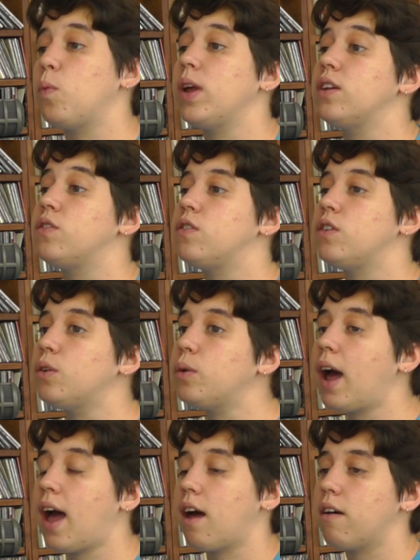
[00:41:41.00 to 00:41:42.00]
We do
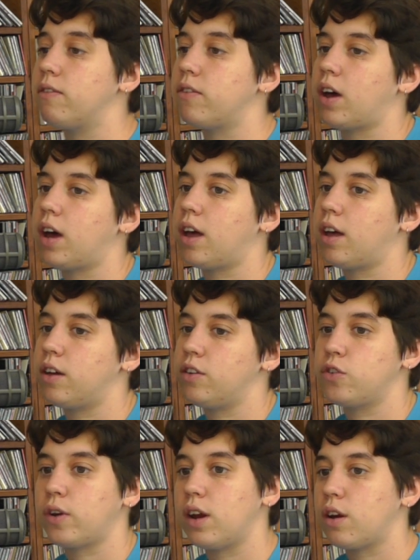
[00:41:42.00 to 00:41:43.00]
have a
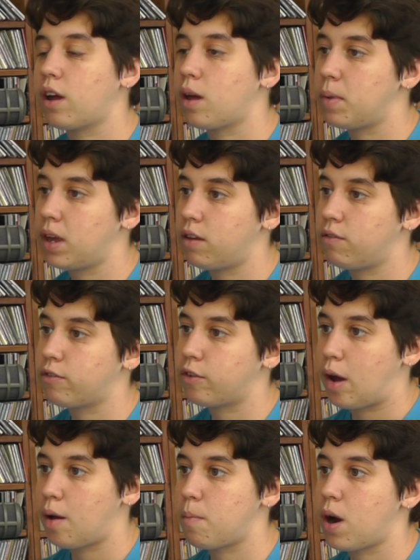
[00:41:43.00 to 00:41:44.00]
trainer coming in
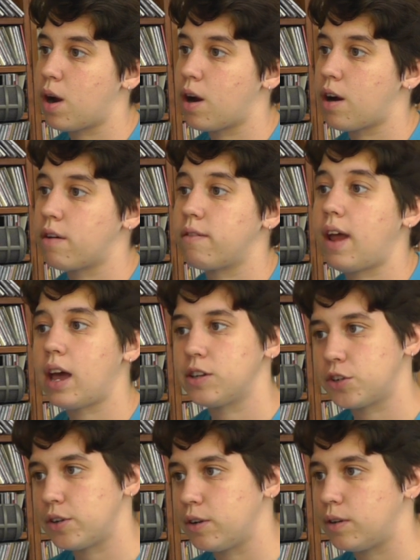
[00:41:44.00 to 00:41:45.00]
from our
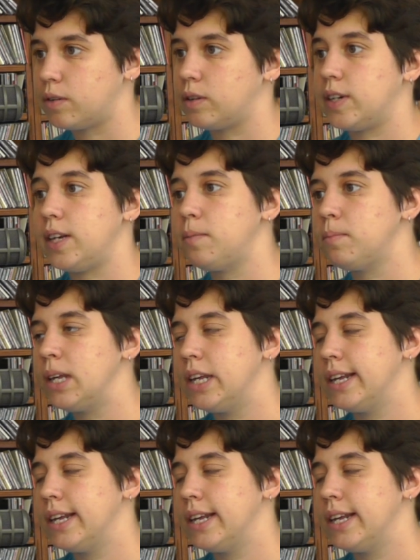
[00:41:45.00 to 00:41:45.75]
national team.